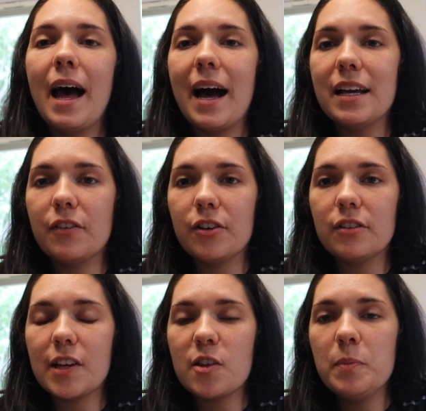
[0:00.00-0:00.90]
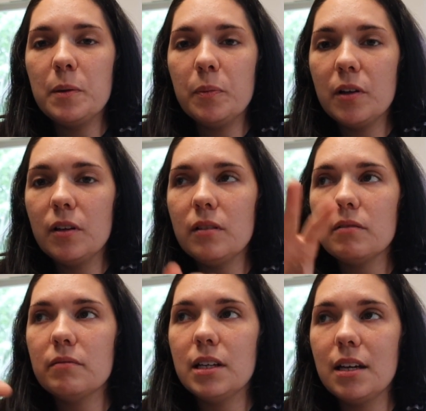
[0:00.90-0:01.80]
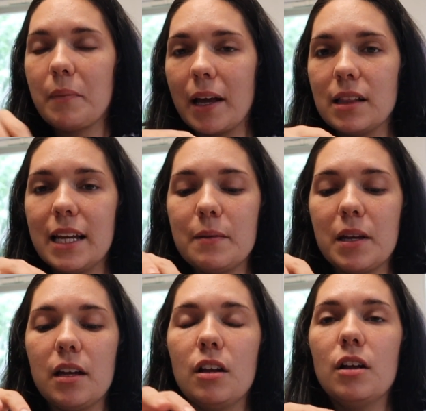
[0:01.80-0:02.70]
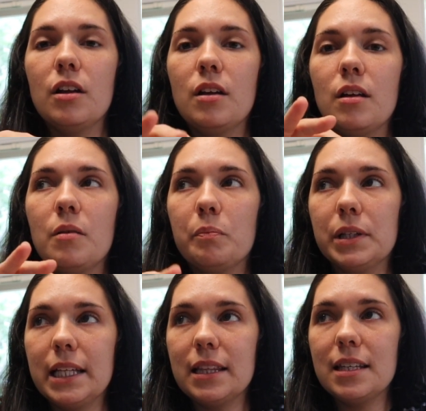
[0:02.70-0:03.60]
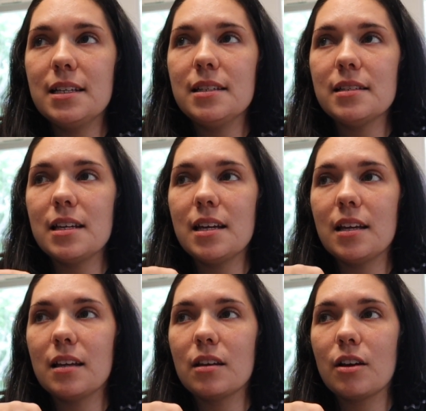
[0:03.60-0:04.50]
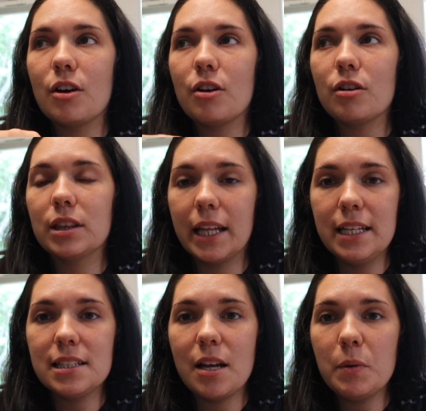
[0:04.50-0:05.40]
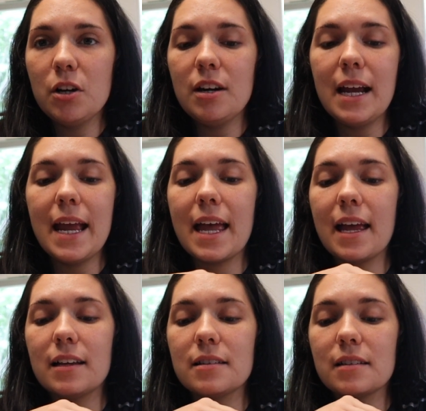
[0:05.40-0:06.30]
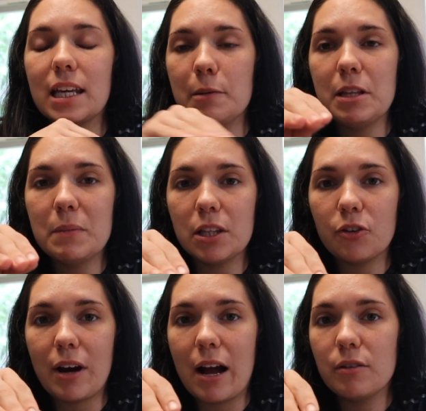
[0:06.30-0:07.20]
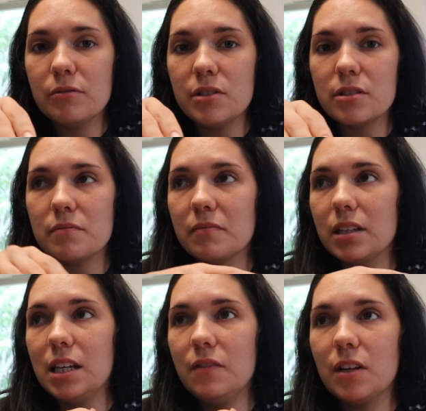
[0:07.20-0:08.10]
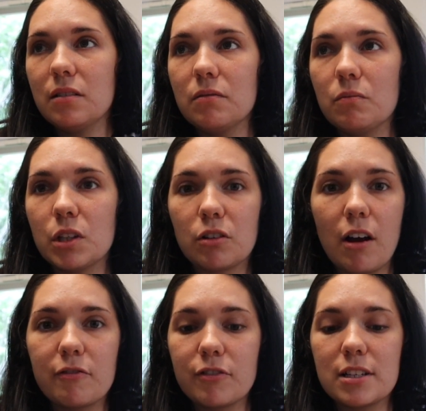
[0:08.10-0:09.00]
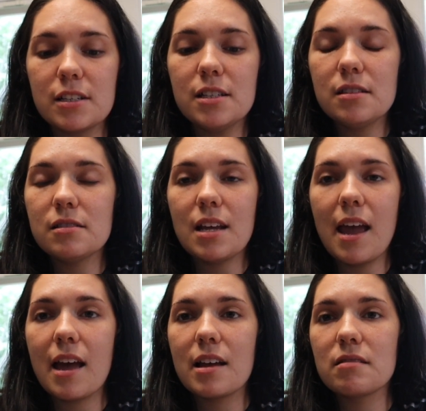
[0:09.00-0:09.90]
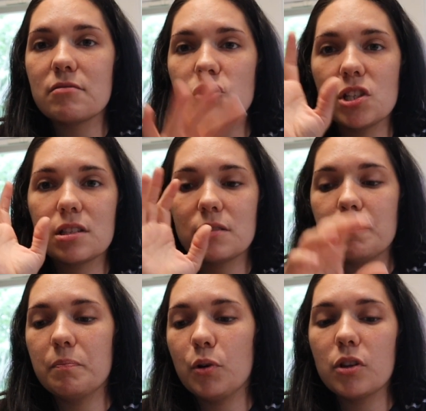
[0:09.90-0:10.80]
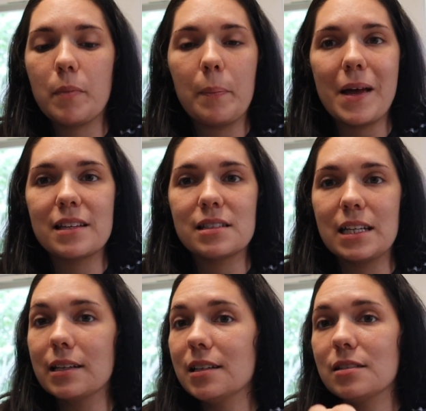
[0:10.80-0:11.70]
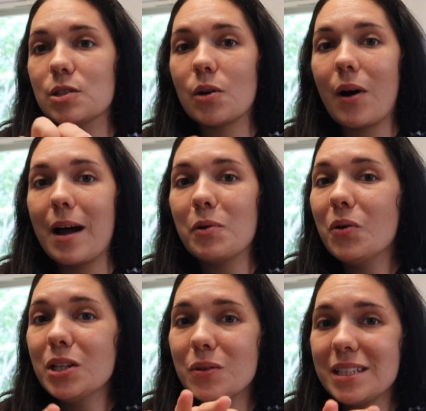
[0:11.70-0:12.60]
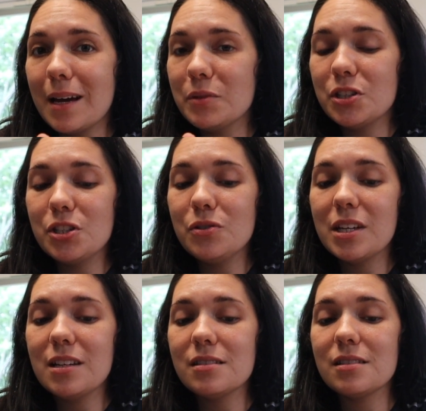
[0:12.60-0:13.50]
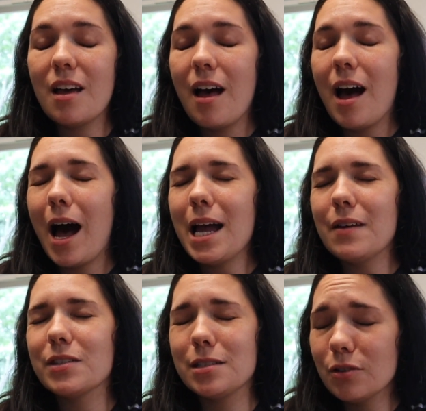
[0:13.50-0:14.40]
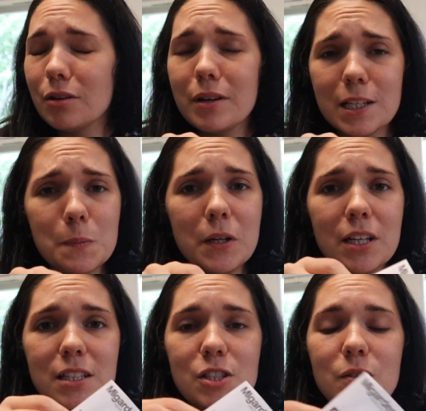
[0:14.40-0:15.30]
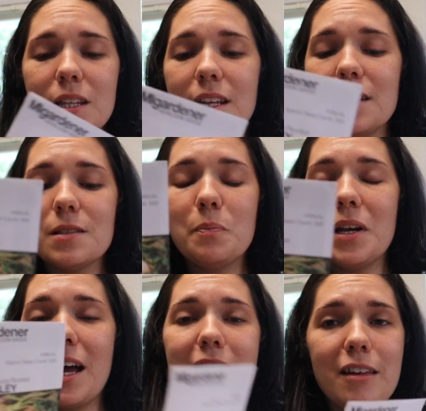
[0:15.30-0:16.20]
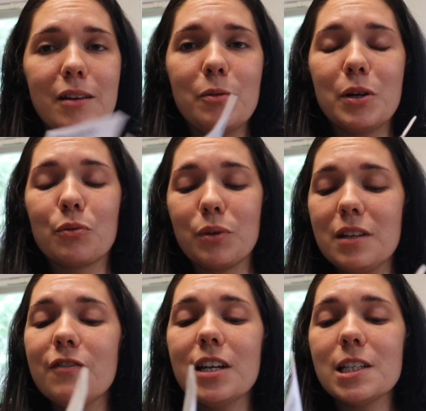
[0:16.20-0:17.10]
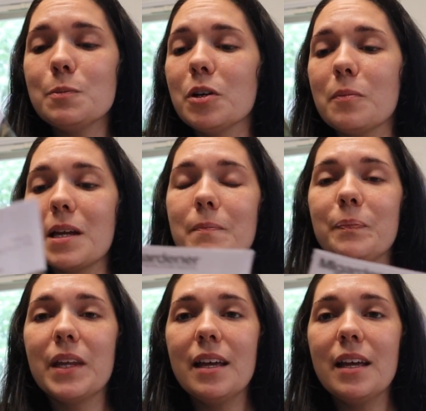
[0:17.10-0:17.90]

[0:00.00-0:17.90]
I have heard of other people in my climate plant these in late summer and keep them in the ground even when the ground freezes and just pull them up as needed. So I'm going to attempt to do this. I have zero experience doing this, but I thought it would be a really fun experiment.